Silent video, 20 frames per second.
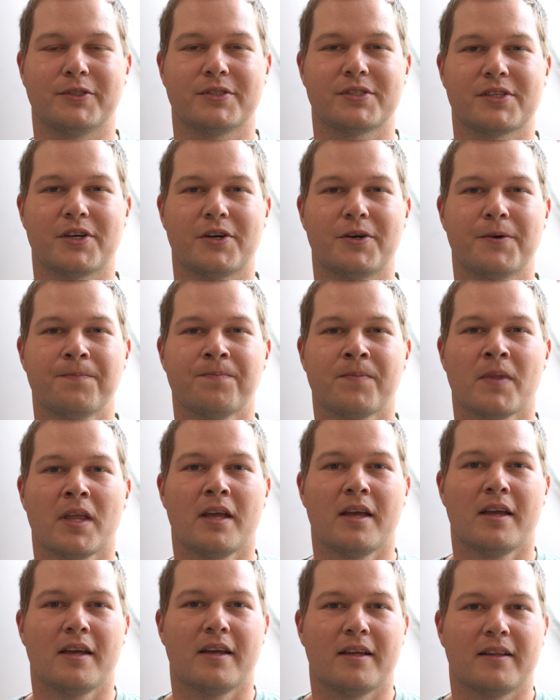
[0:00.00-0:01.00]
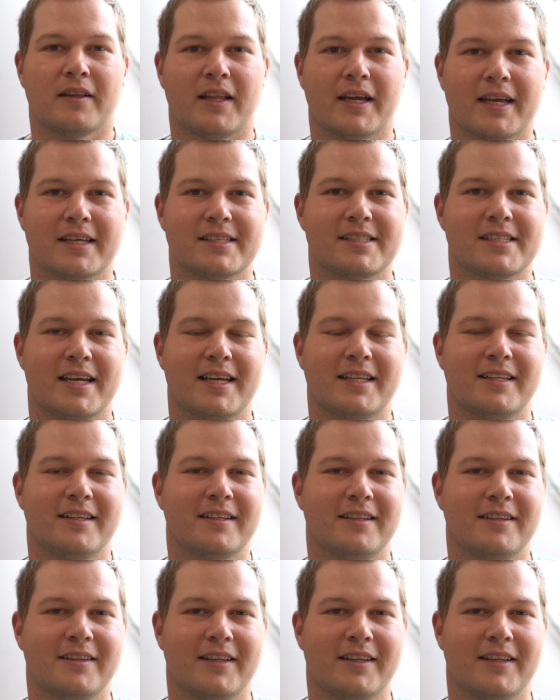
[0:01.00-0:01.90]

So like I said,